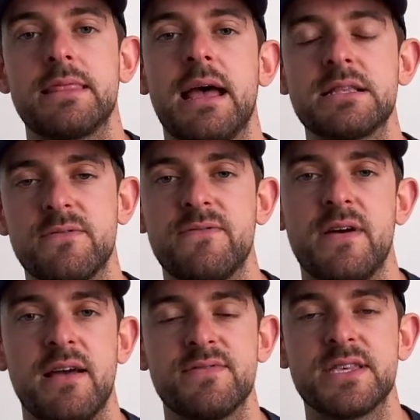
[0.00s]
that
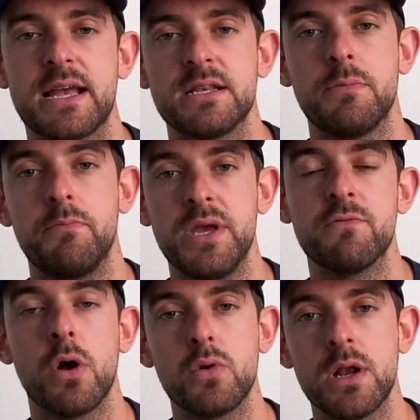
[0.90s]
5-second
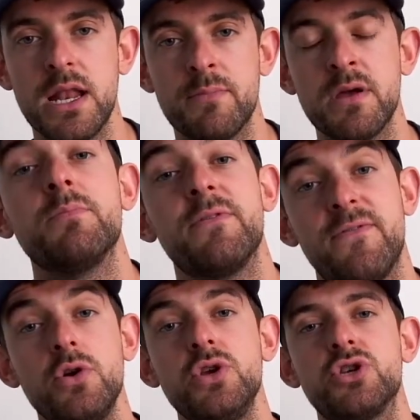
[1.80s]
B-roll clip
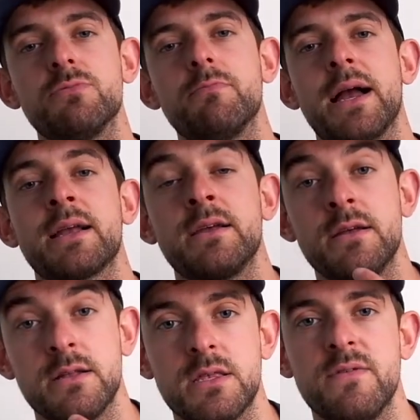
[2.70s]
before you jump back
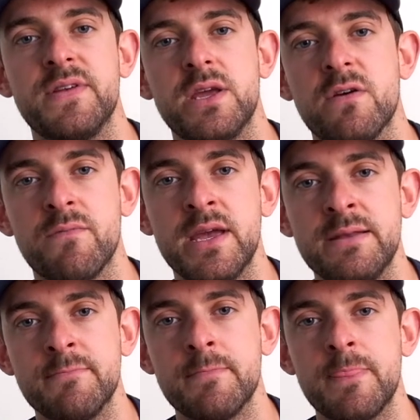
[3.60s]
to the video of me.
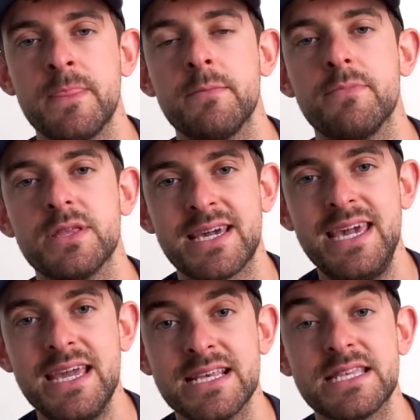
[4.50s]
But the
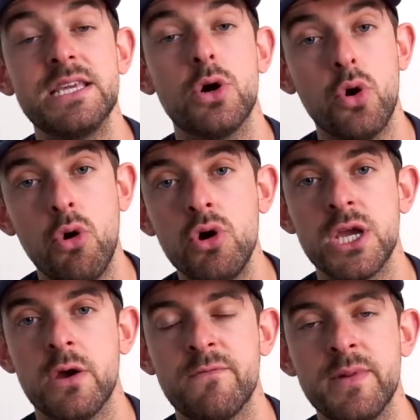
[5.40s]
key is the
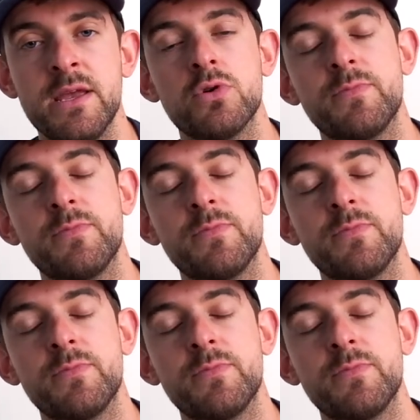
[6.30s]
audio of me would